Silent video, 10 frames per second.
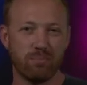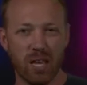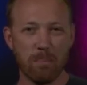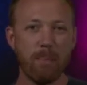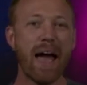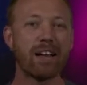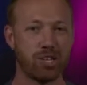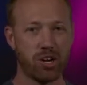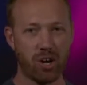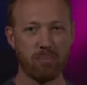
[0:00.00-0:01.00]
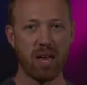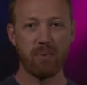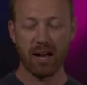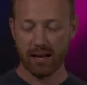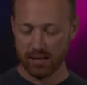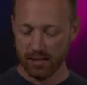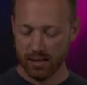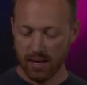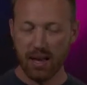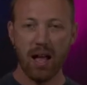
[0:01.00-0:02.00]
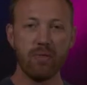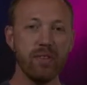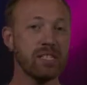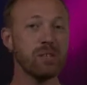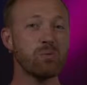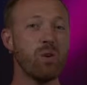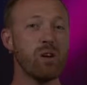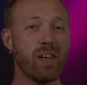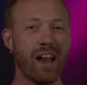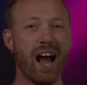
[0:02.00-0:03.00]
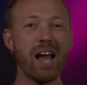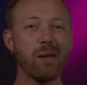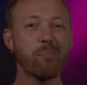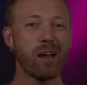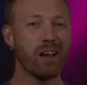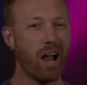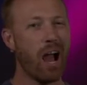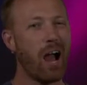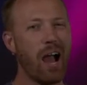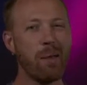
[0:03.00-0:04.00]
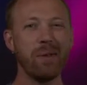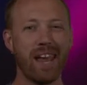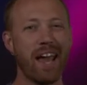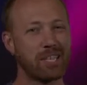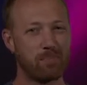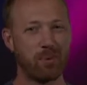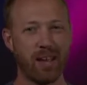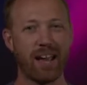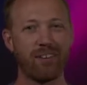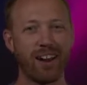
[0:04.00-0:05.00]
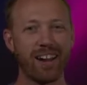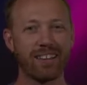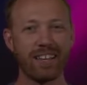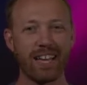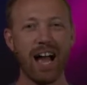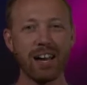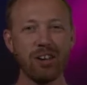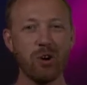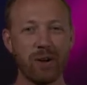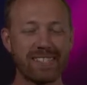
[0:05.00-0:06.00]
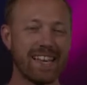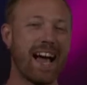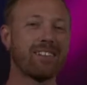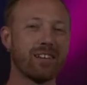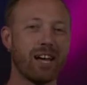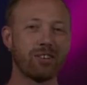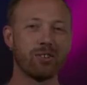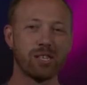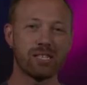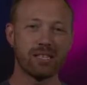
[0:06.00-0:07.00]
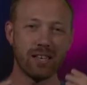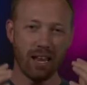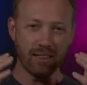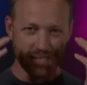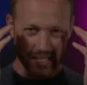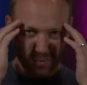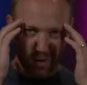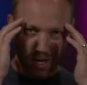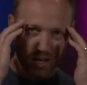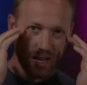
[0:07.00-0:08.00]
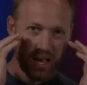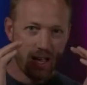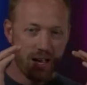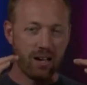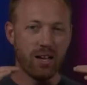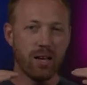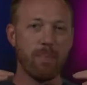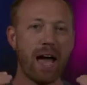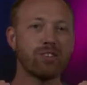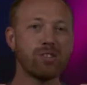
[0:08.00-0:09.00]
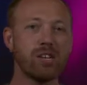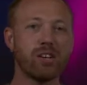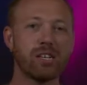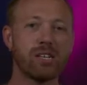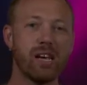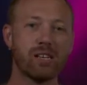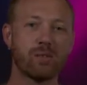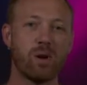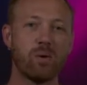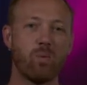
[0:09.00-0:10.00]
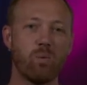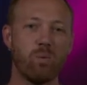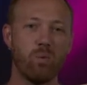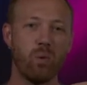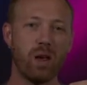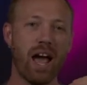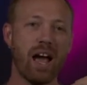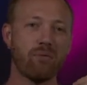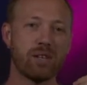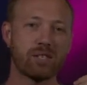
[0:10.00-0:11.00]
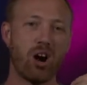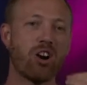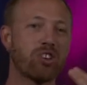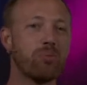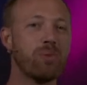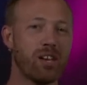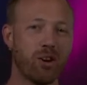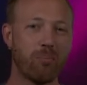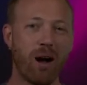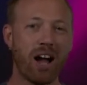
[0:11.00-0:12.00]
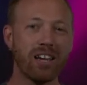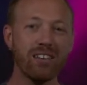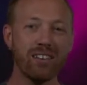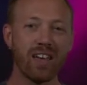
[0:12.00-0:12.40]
imaginary payback. And this is one that I'm an expert at, right? Like I know exactly how to do this. And this is when imaginary is when we have this argument in our mind